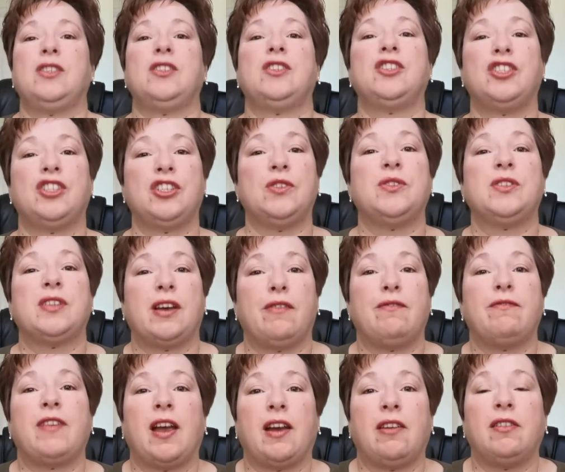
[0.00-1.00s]
to suit our
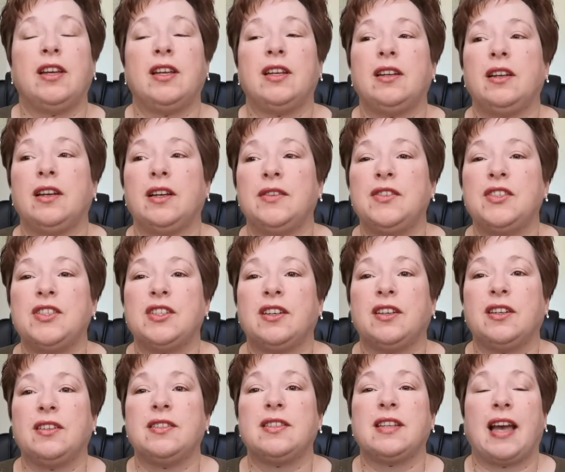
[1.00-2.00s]
varying
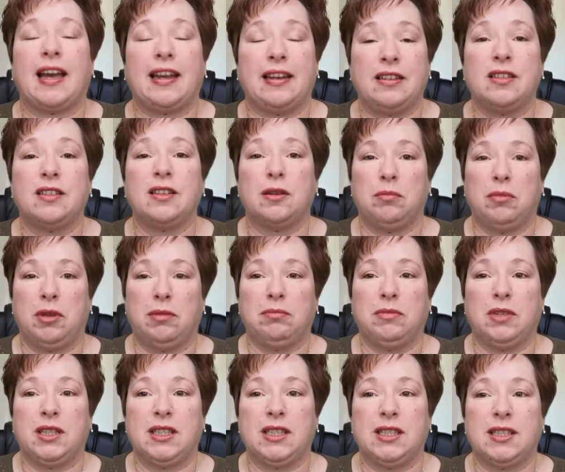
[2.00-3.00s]
lifestyles and
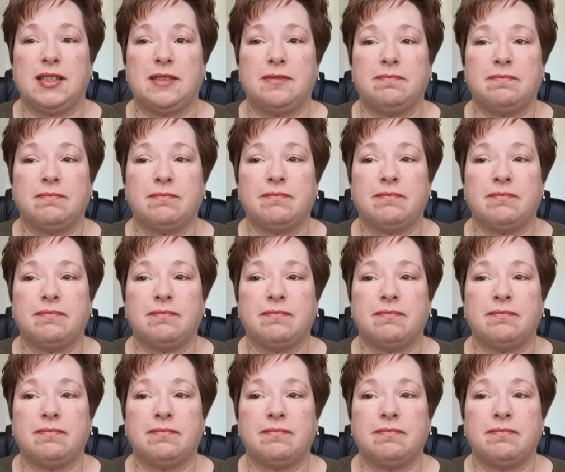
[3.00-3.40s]
commitments.